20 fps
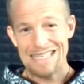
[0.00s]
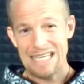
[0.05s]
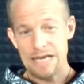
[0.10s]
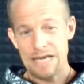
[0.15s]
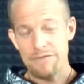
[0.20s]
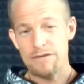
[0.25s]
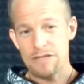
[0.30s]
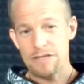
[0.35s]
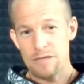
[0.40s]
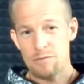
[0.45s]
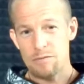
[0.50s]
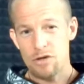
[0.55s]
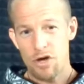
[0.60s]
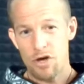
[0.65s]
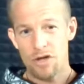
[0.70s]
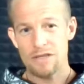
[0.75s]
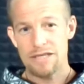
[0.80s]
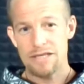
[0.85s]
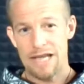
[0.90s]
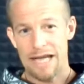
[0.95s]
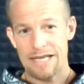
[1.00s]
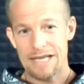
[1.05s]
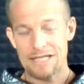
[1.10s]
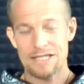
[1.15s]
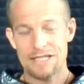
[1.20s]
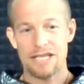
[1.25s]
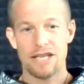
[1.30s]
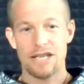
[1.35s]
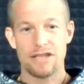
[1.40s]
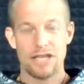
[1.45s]
to give you some
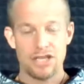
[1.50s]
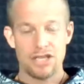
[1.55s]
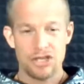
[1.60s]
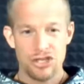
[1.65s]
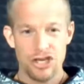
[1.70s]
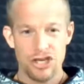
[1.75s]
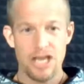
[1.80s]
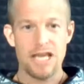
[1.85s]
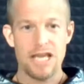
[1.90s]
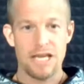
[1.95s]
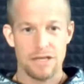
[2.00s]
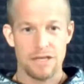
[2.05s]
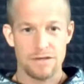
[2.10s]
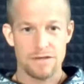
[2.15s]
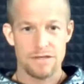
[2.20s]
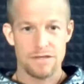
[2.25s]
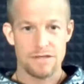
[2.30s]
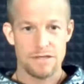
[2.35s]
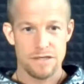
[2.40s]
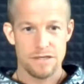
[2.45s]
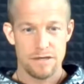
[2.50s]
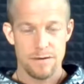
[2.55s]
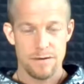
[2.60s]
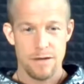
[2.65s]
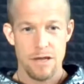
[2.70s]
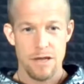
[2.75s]
context, the genes,